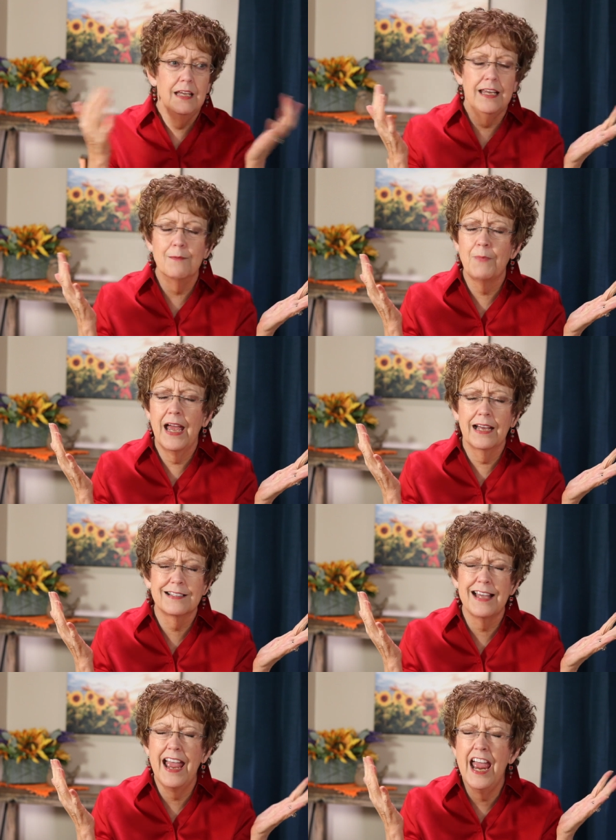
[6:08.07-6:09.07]

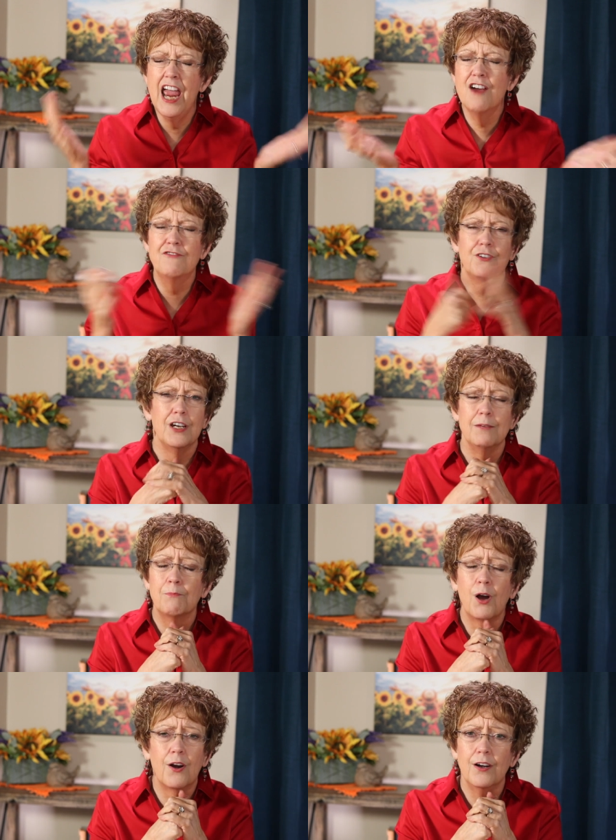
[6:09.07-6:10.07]
Impacts every
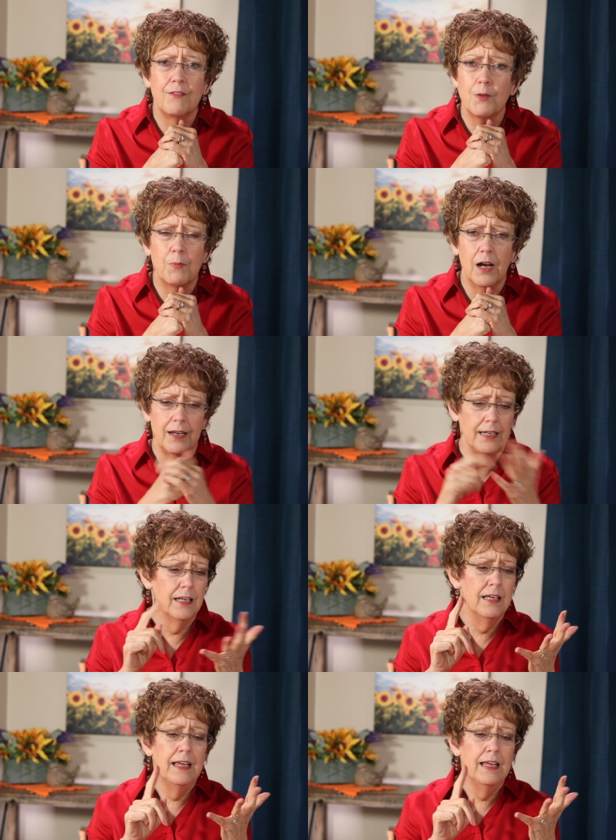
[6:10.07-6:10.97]
part of the body.